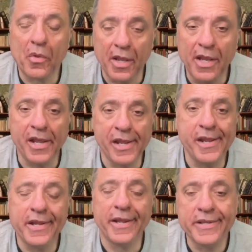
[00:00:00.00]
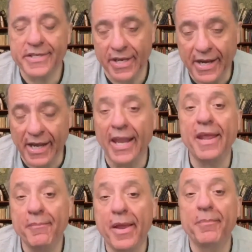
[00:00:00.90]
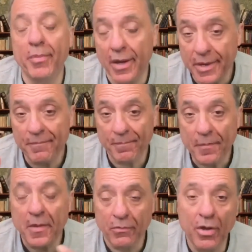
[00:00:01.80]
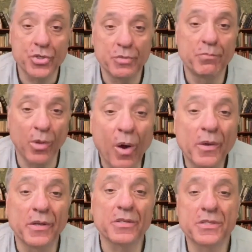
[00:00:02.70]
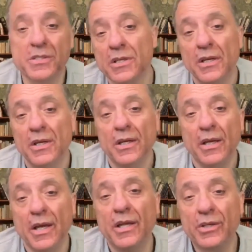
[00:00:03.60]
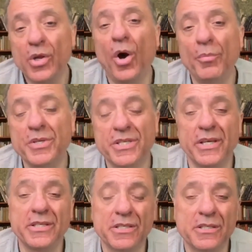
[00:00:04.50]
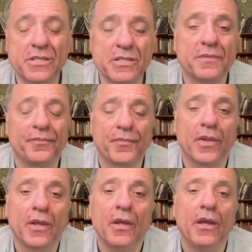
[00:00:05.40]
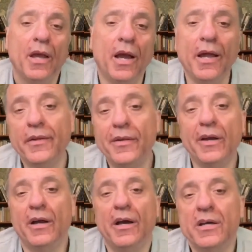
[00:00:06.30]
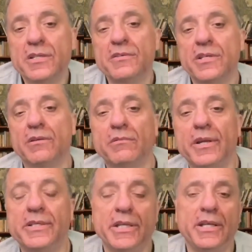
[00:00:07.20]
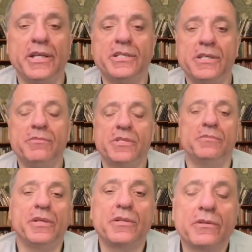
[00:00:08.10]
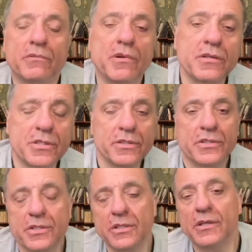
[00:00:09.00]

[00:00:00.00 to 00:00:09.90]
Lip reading: it's a claim made by Russian bloggers and commentators. And as I've said already, it seems to me that the Russians